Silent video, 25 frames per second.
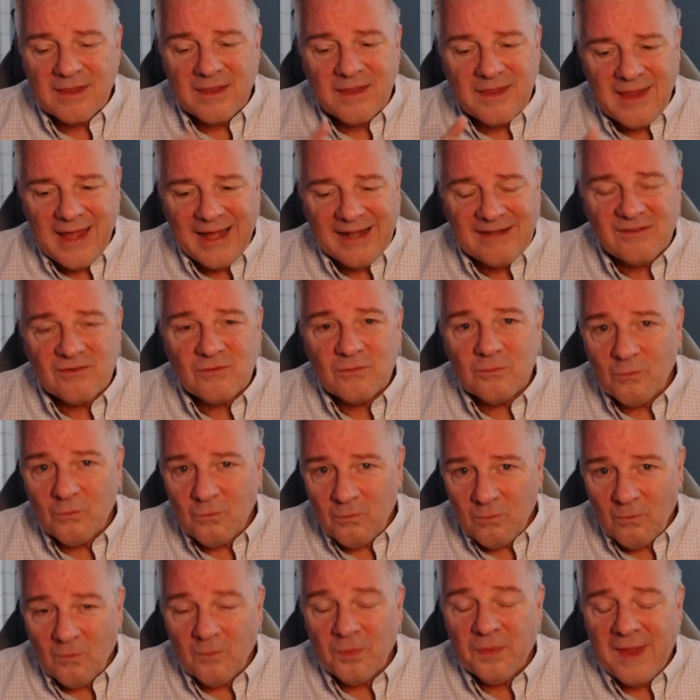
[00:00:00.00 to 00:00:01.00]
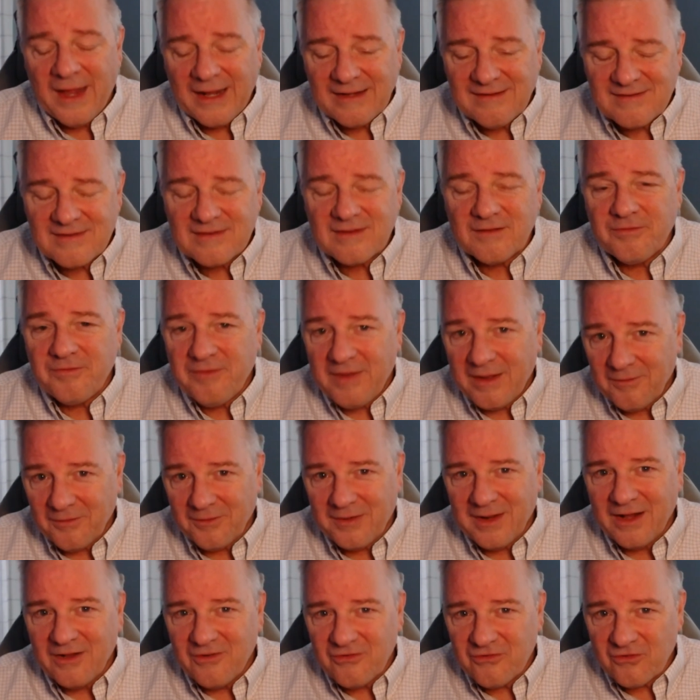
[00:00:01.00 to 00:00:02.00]
That's the
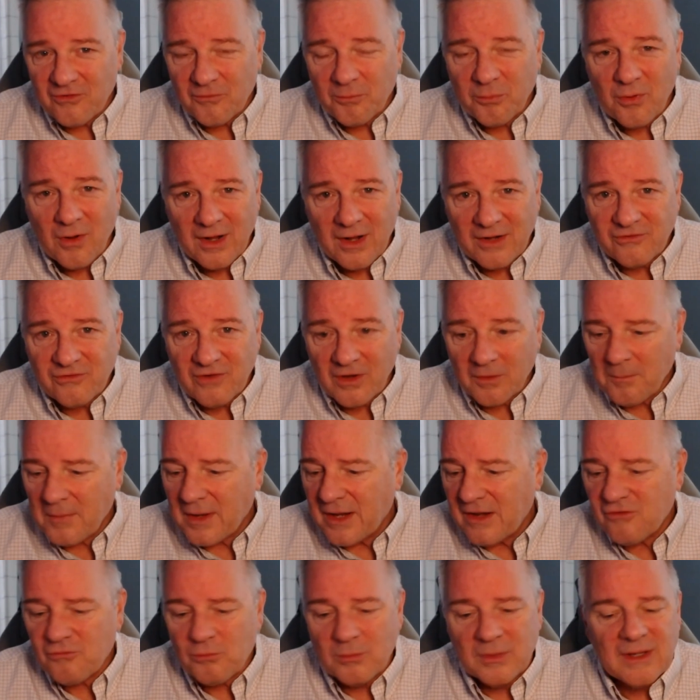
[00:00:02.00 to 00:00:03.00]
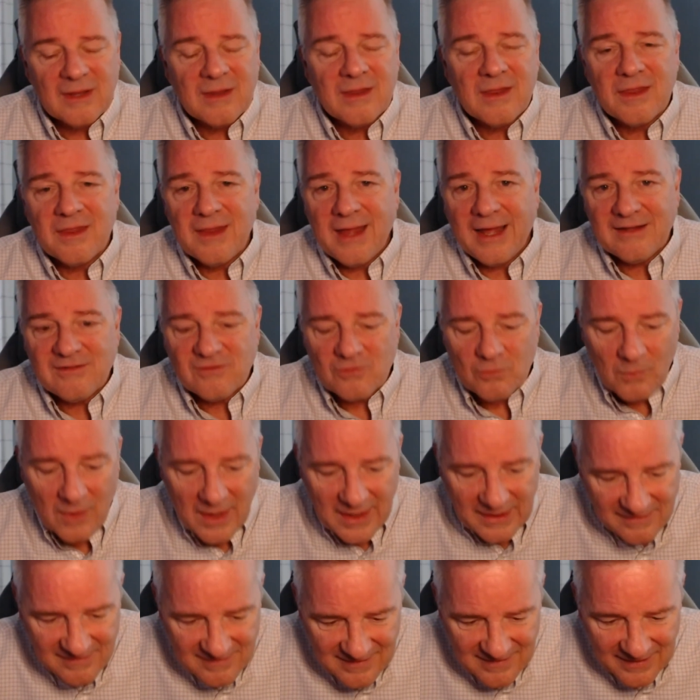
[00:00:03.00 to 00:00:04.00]
foundation of project management. That's
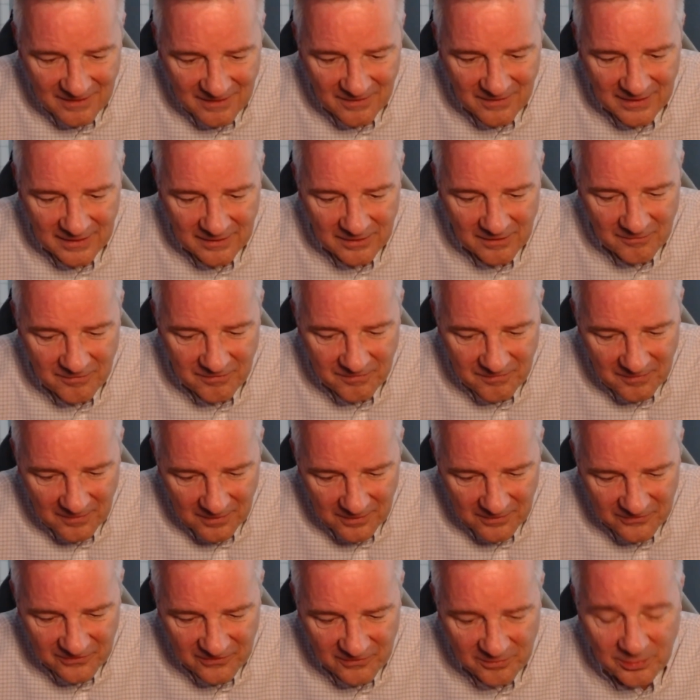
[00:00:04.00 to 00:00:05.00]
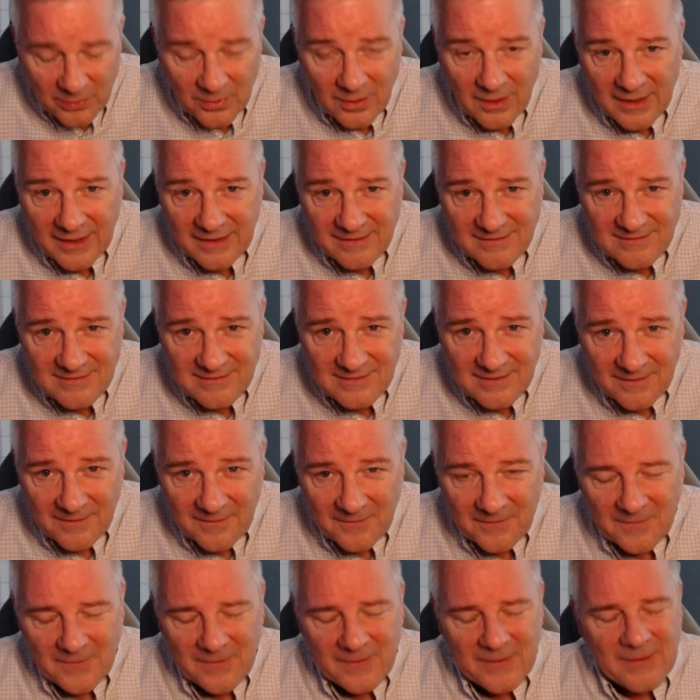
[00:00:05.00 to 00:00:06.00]
why it's there in the first place.
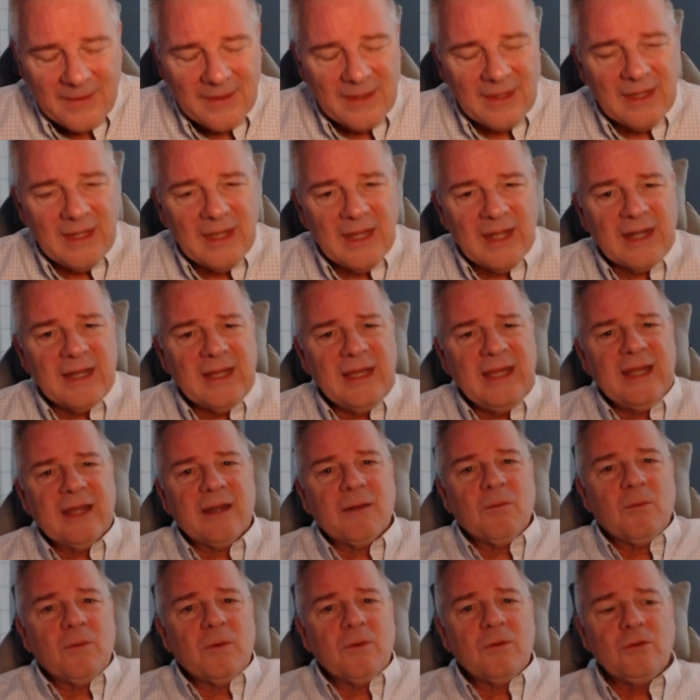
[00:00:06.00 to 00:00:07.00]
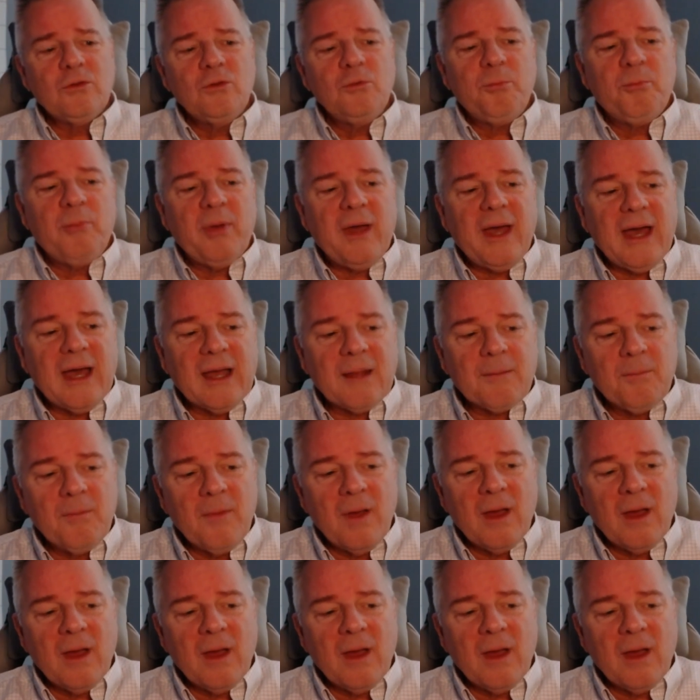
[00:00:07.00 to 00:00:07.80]
And again, I want to loop back.